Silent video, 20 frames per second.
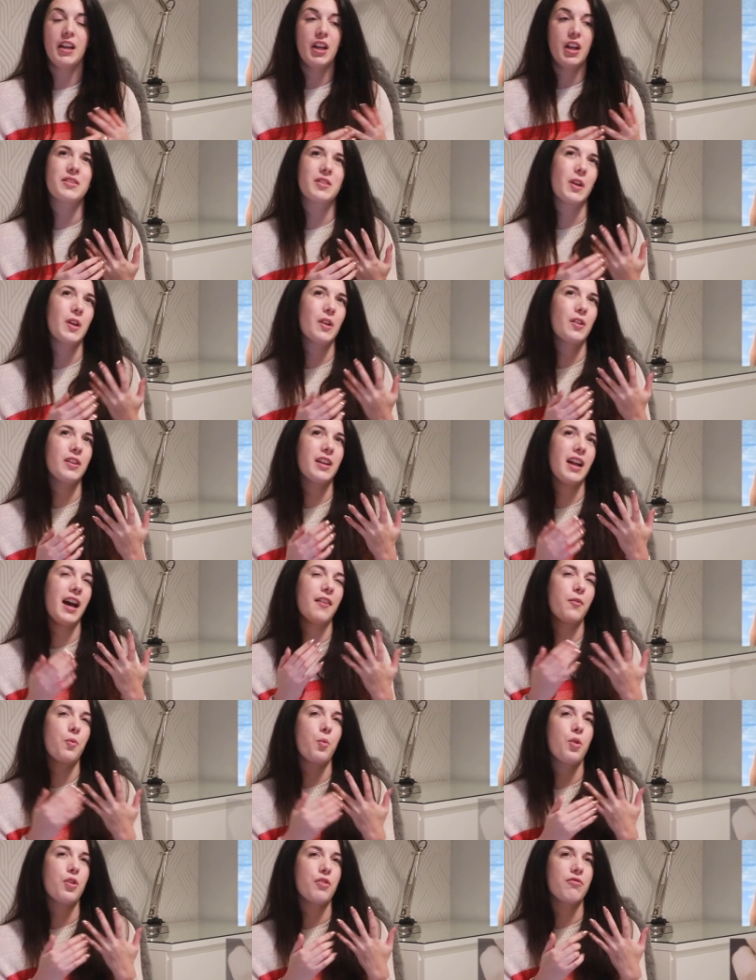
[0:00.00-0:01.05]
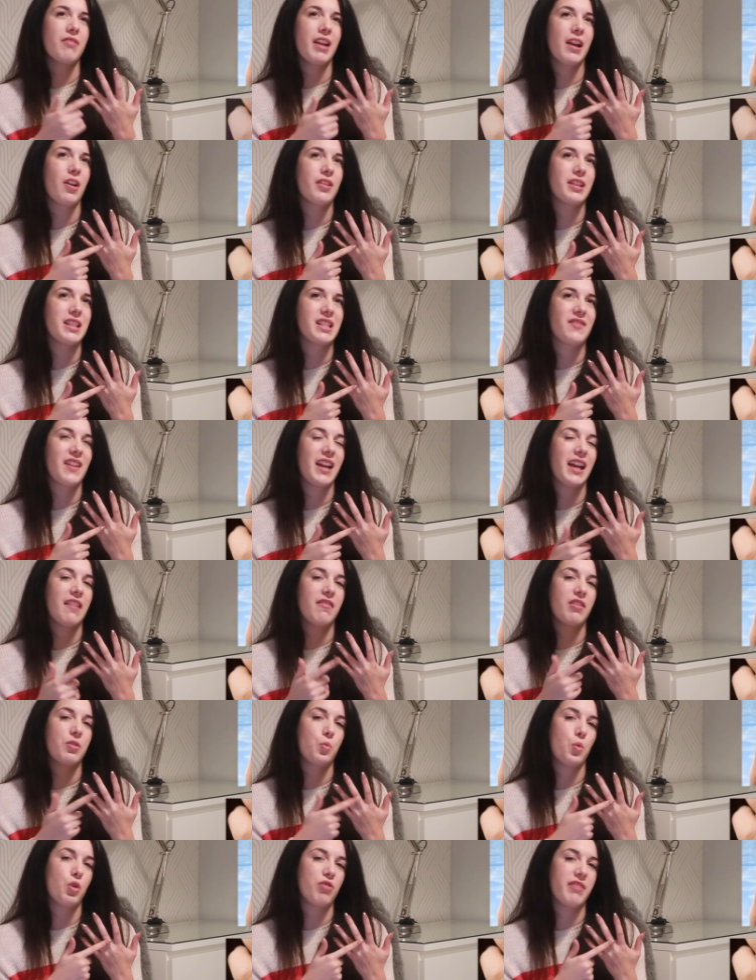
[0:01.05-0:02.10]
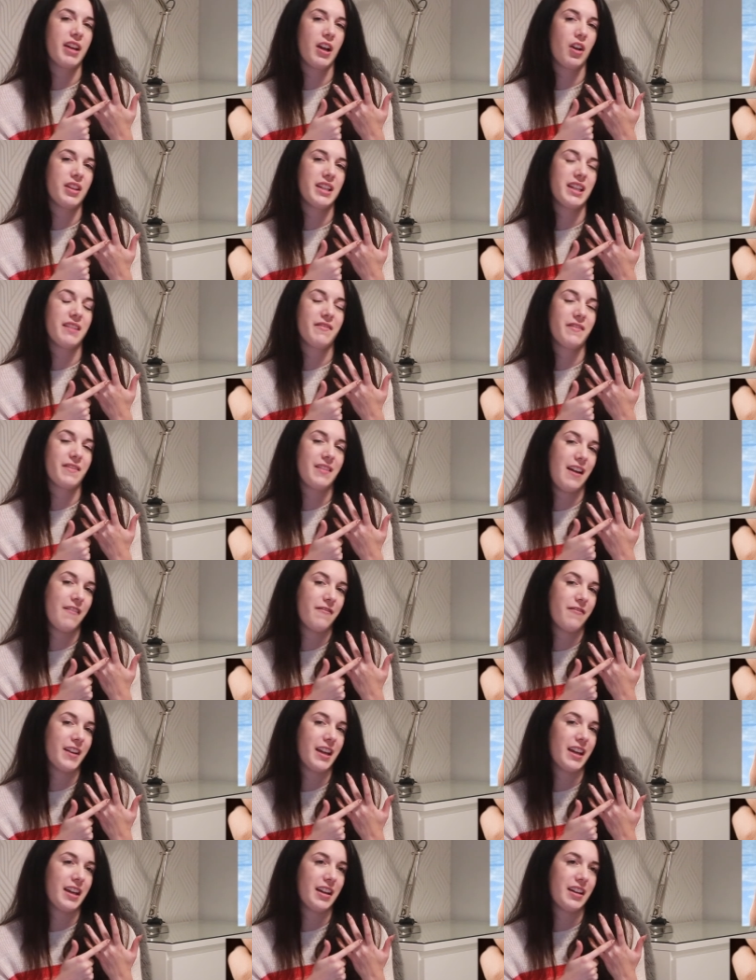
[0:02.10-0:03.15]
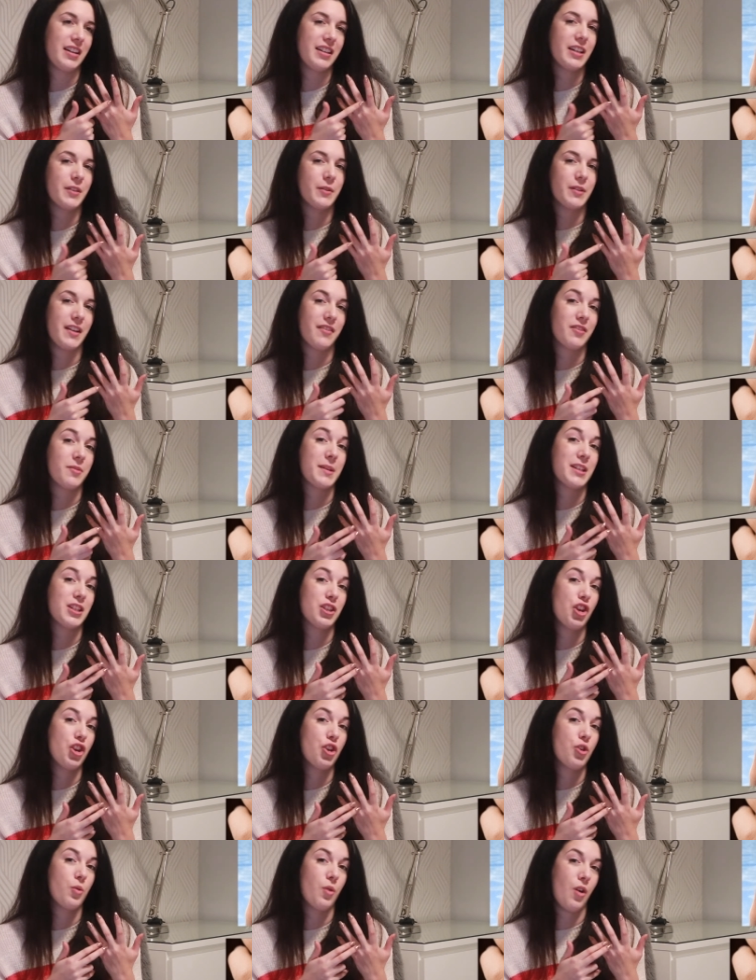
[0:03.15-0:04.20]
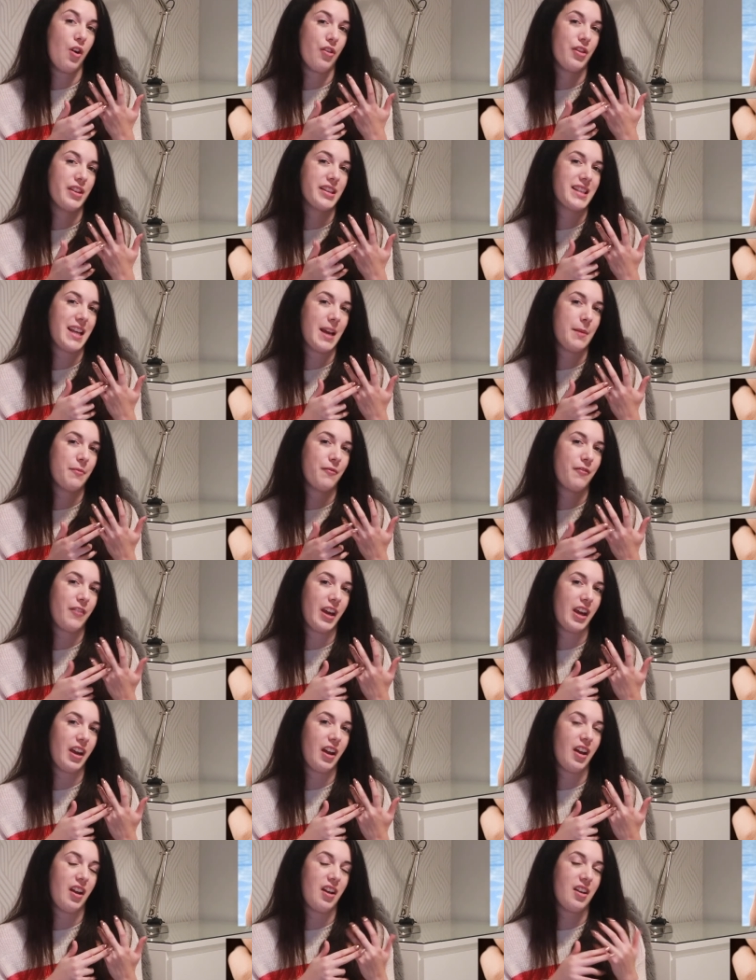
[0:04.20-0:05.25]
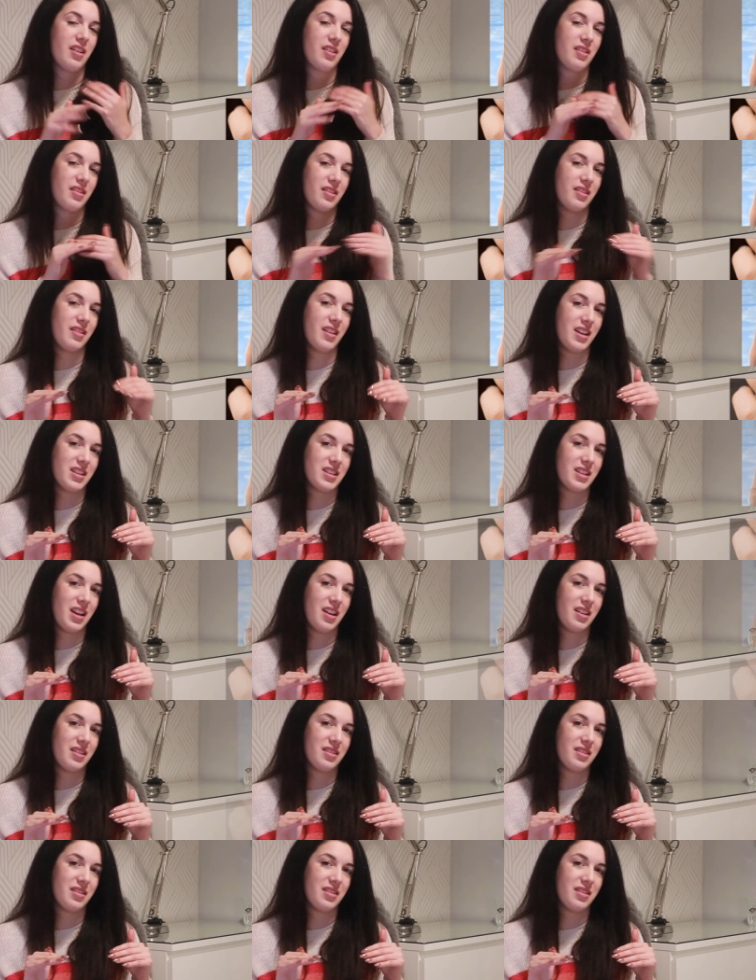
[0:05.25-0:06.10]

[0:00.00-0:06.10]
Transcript: So you couldn't have 1 ring on this finger and 1 ring on that finger. It would have to be 2 on the same finger. That's it.